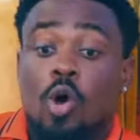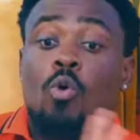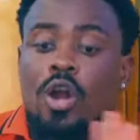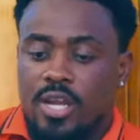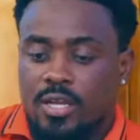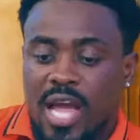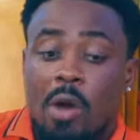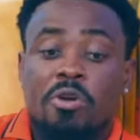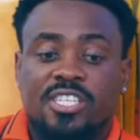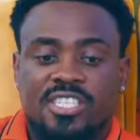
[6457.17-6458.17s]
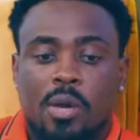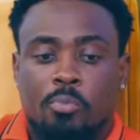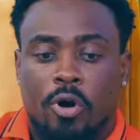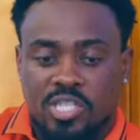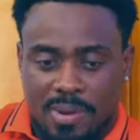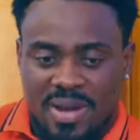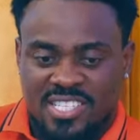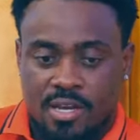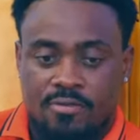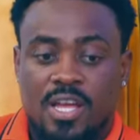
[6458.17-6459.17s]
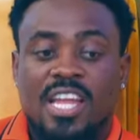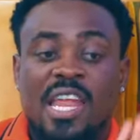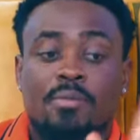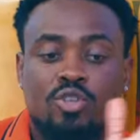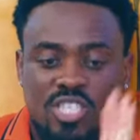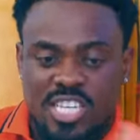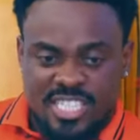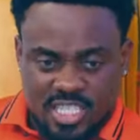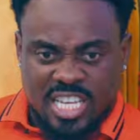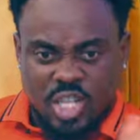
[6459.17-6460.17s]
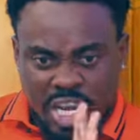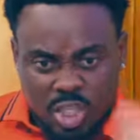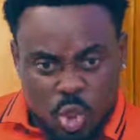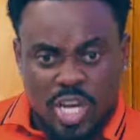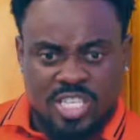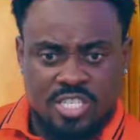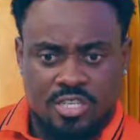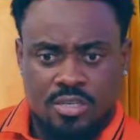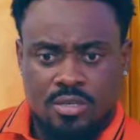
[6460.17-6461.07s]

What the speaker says: Don't worry. I'll eat it and purge by myself. Let me just eat it and enjoy it.